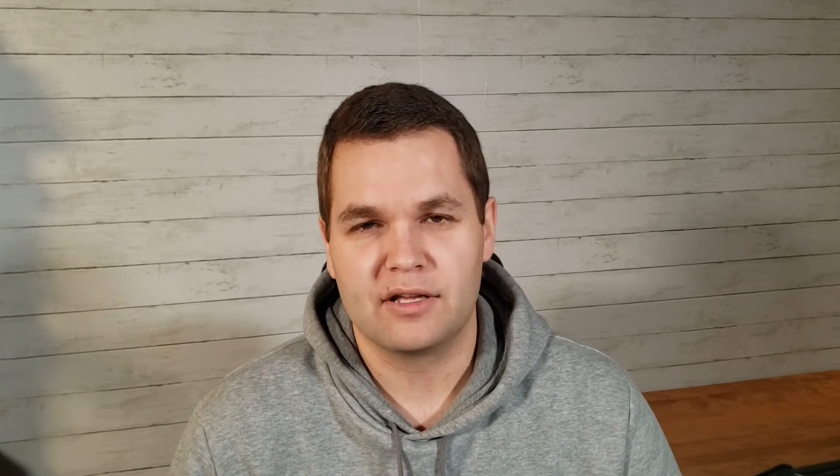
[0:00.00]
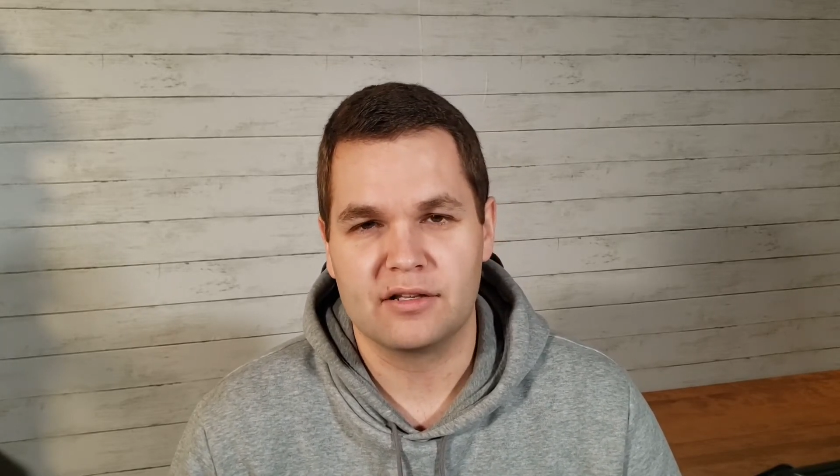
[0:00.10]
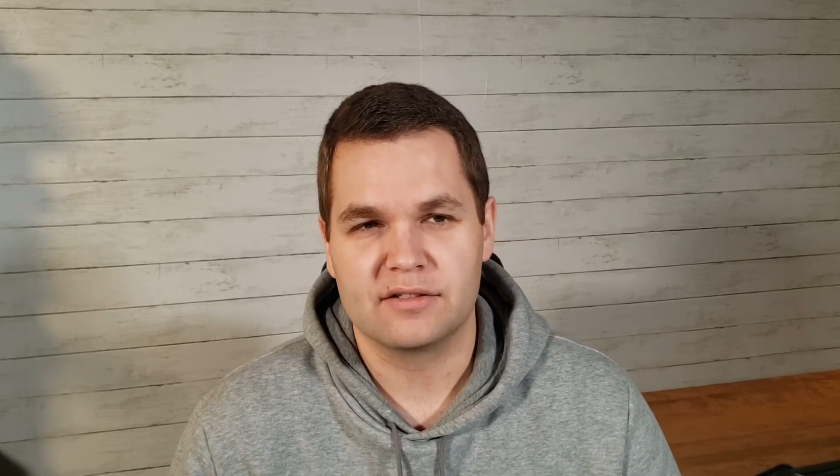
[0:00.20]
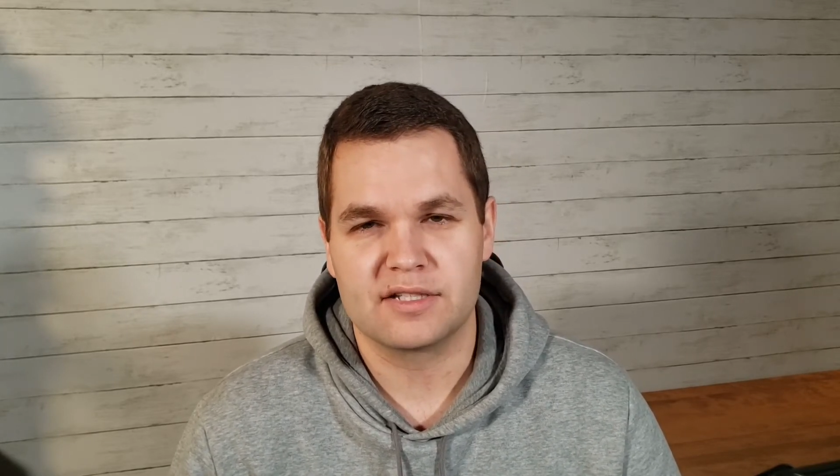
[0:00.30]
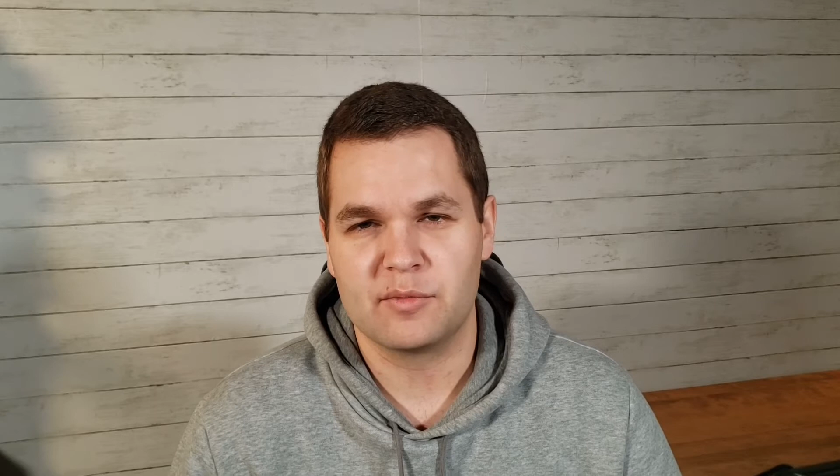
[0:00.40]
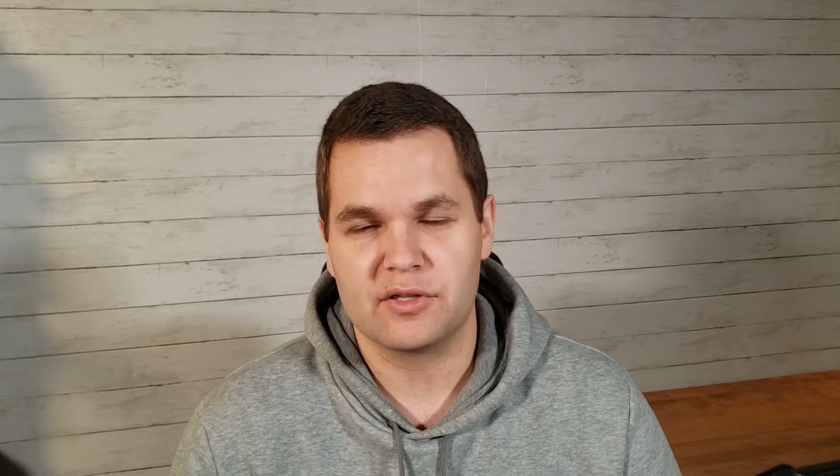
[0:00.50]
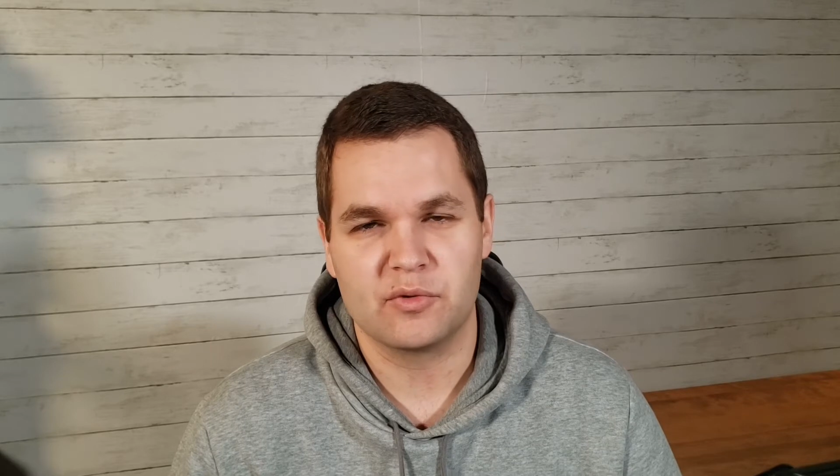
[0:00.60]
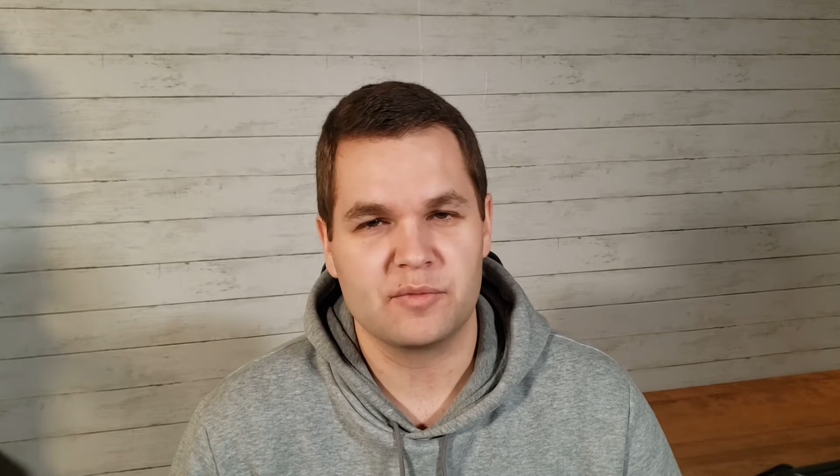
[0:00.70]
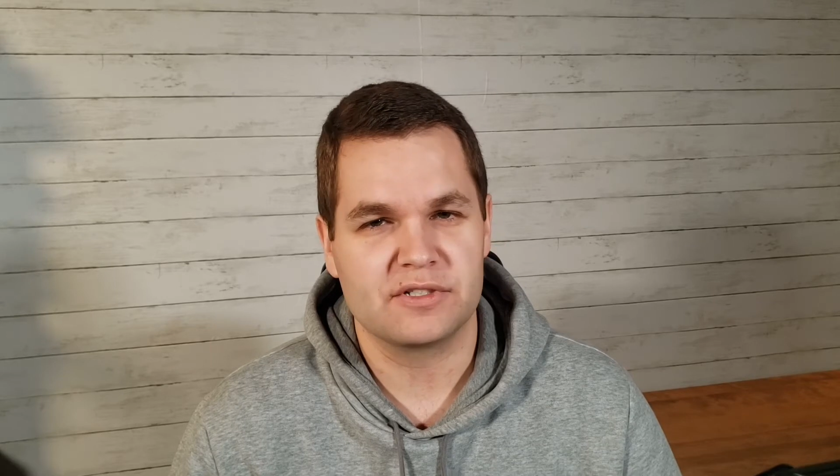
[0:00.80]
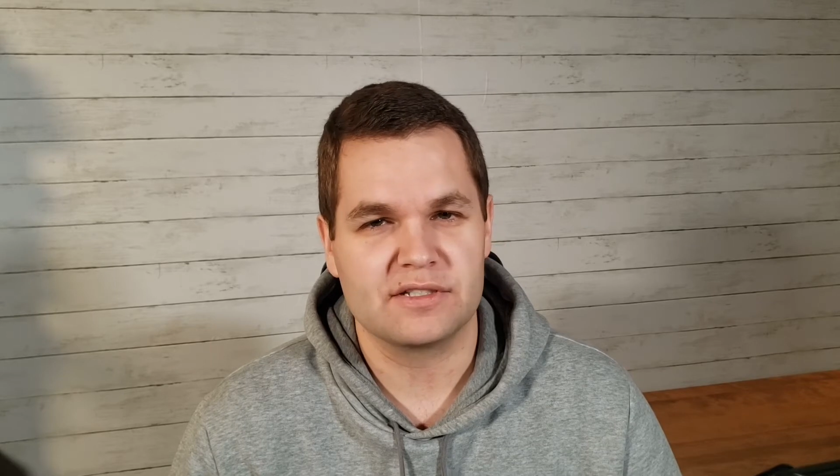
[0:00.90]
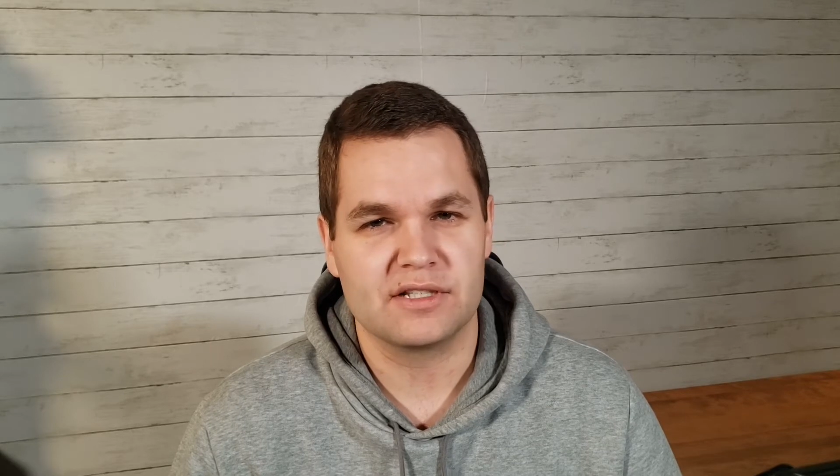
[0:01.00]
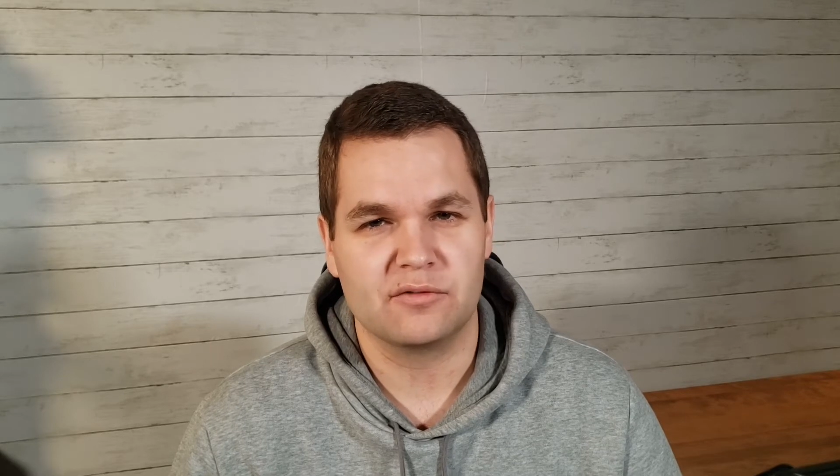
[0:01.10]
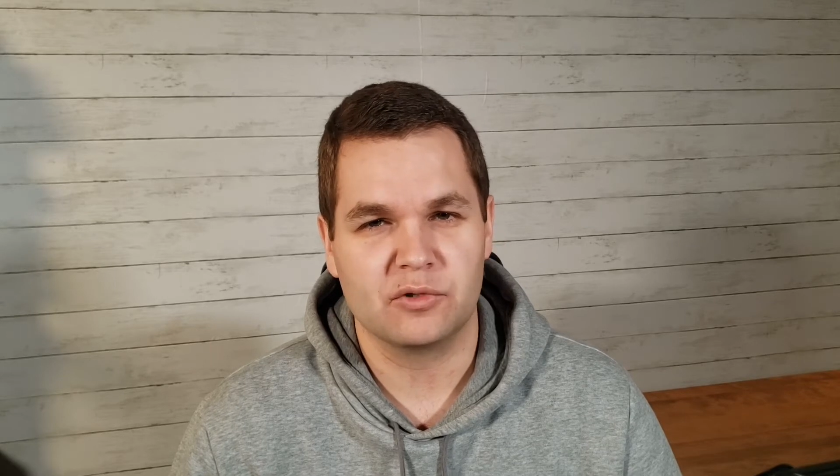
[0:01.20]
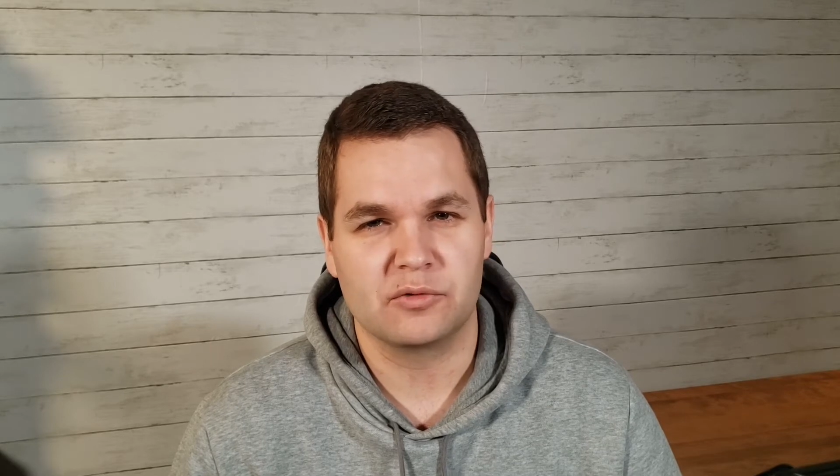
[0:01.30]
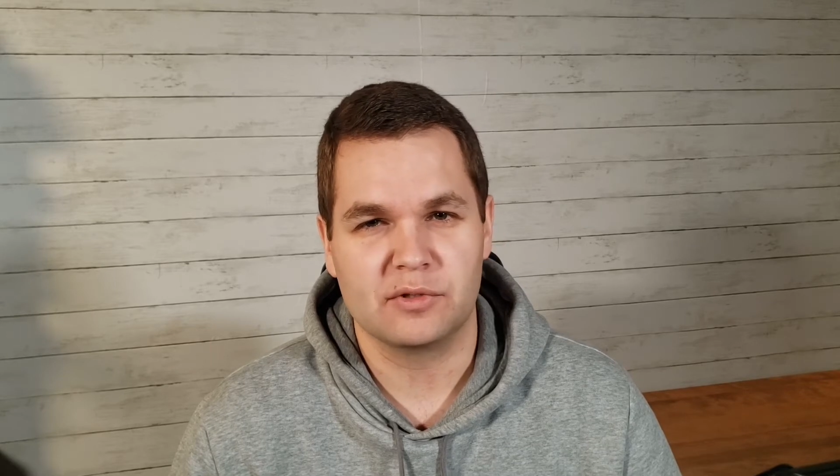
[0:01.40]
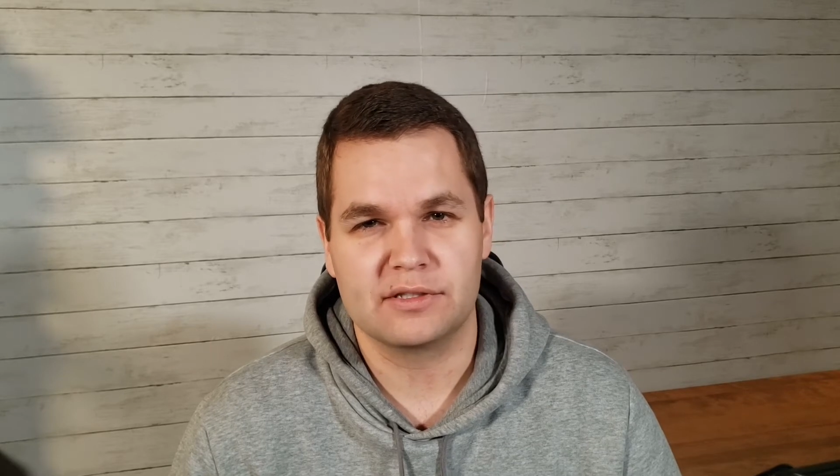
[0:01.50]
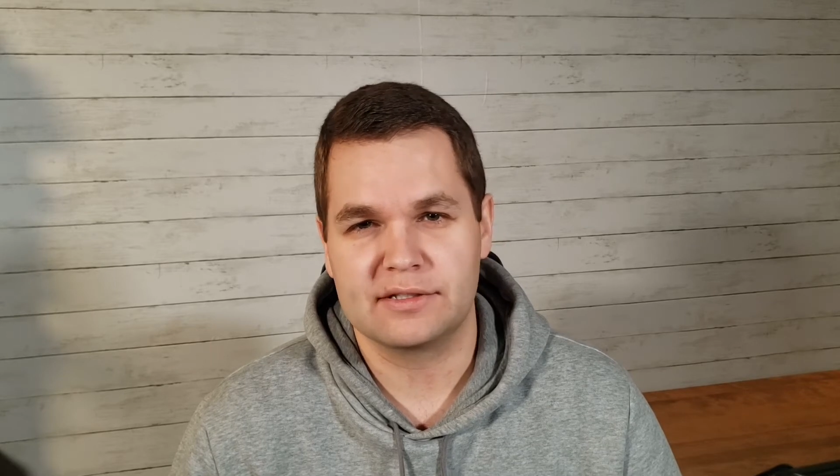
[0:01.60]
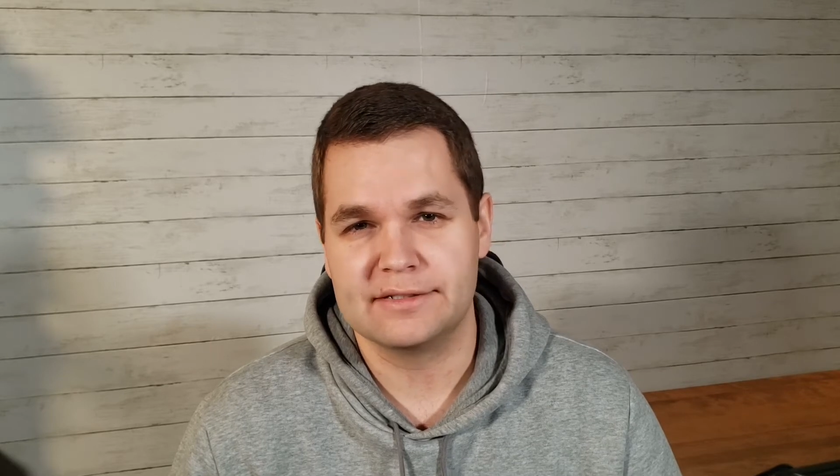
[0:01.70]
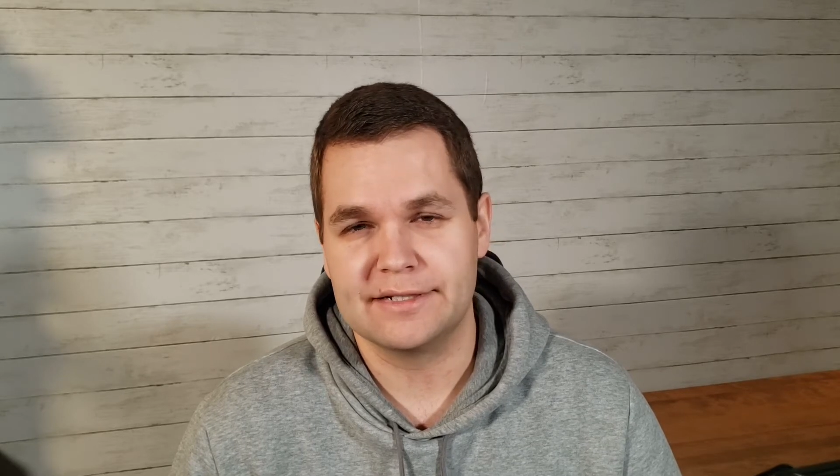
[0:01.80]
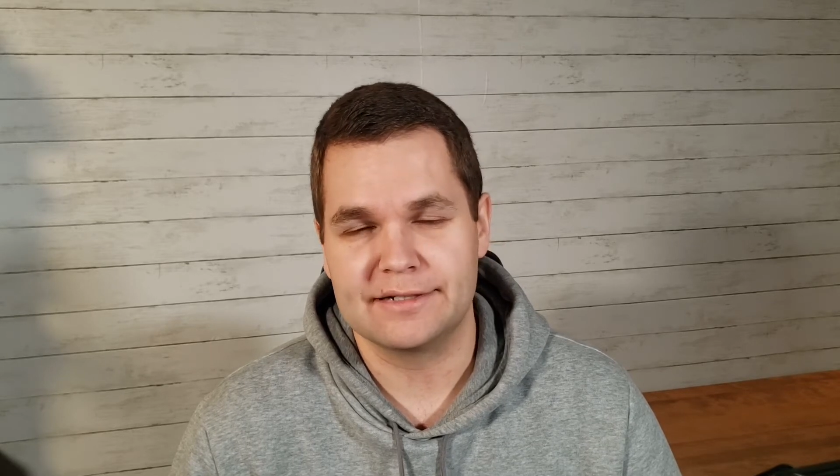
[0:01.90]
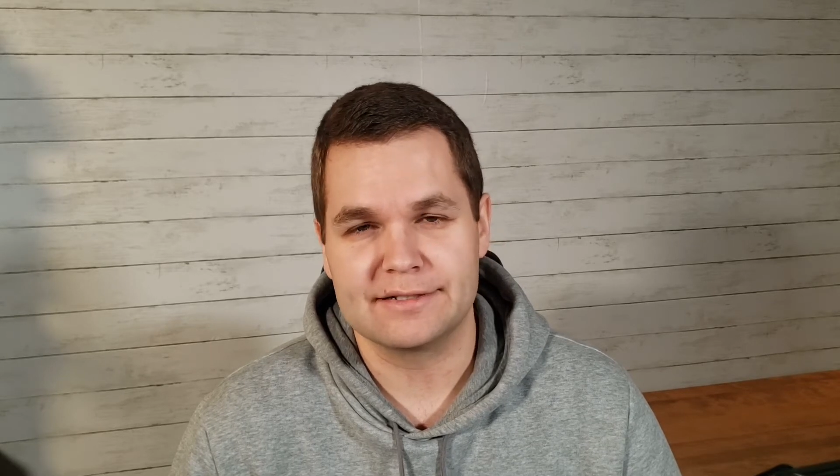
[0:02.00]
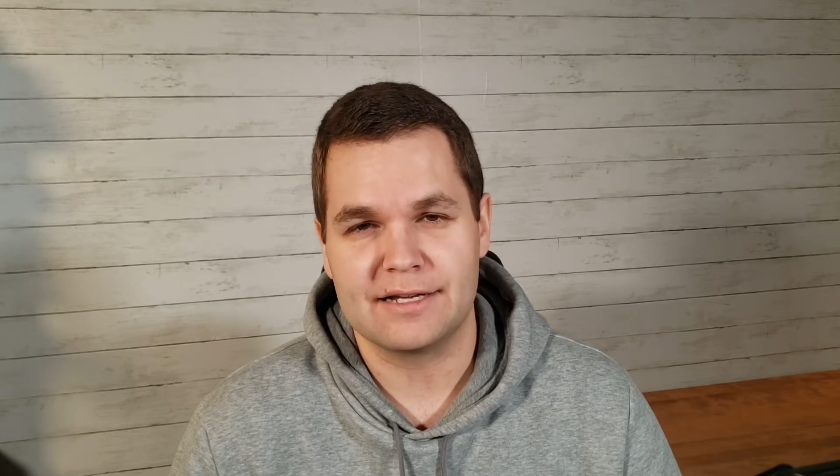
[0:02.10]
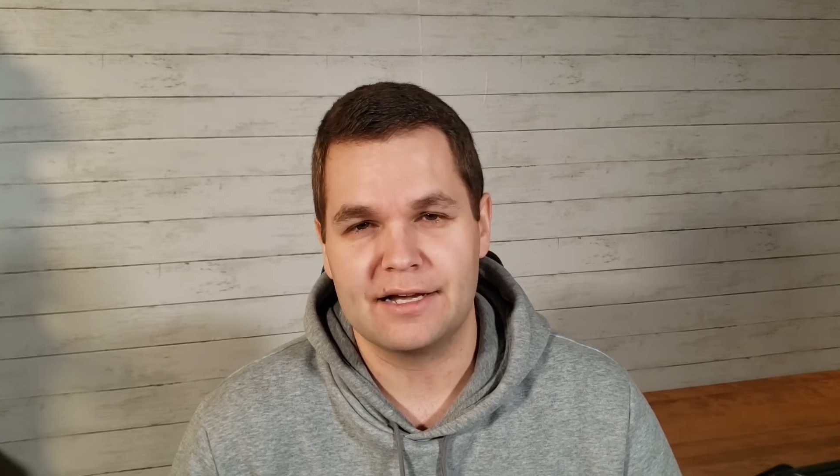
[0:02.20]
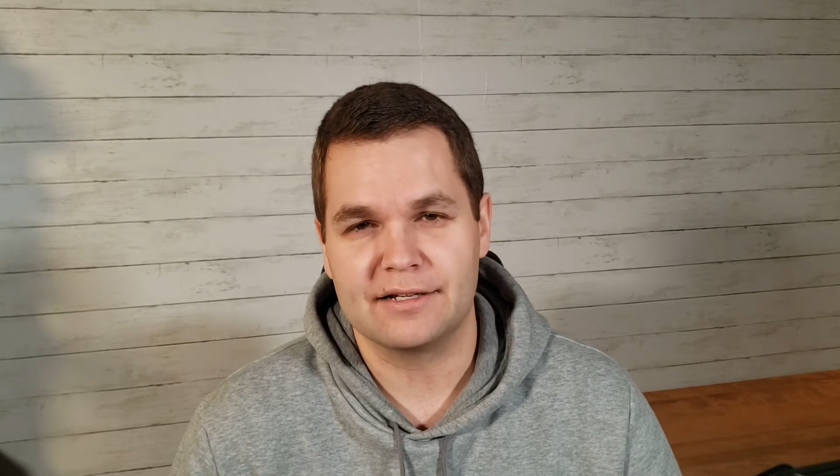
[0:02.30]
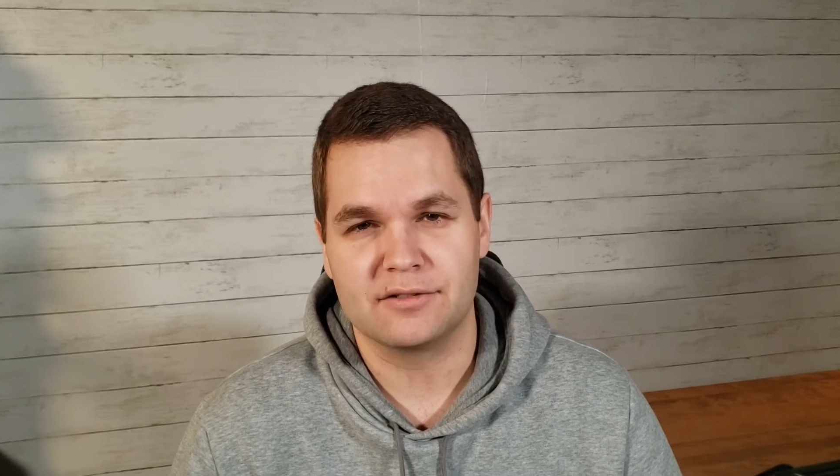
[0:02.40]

uh, some other websites that I've worked with can take as high